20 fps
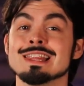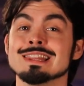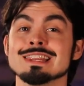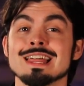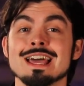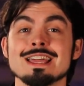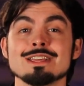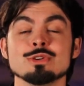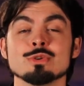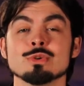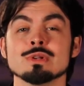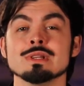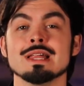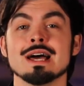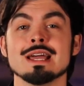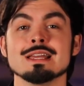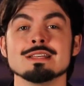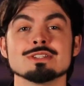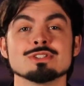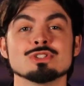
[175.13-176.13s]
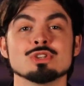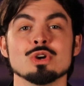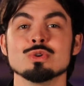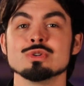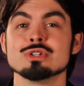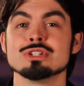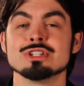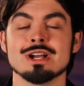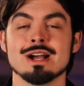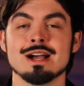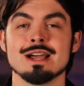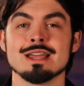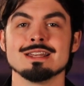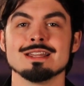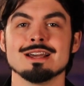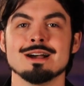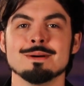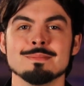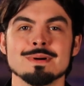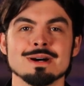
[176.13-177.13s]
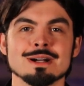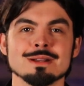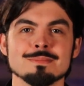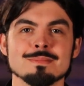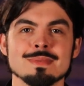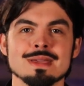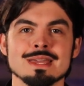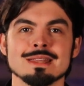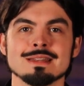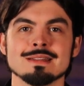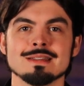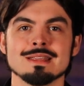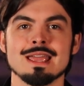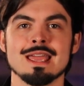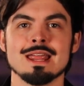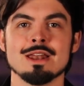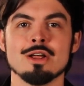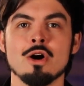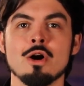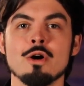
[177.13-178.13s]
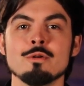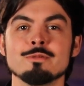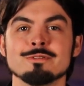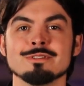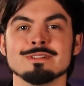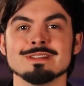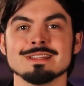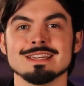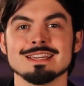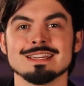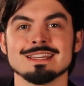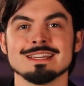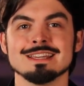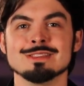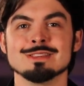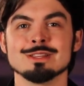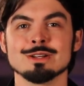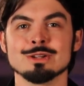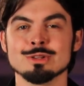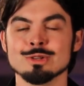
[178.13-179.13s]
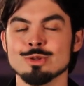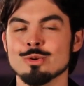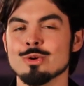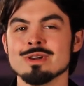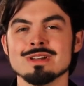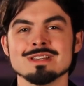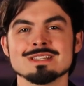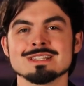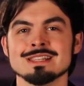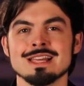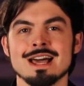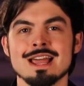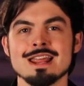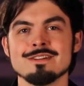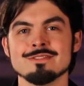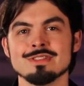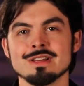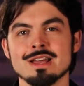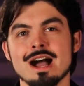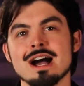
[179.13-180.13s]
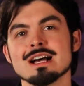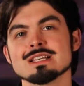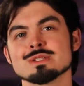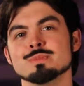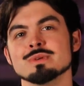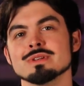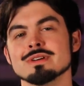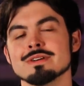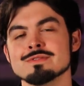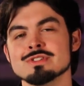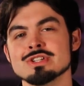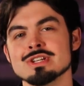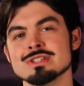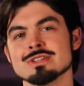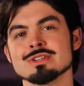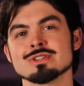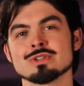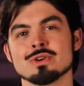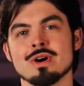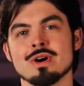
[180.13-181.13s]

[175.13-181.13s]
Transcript: and let your light so shine among men. And hopefully the glorious light of the gospel of Jesus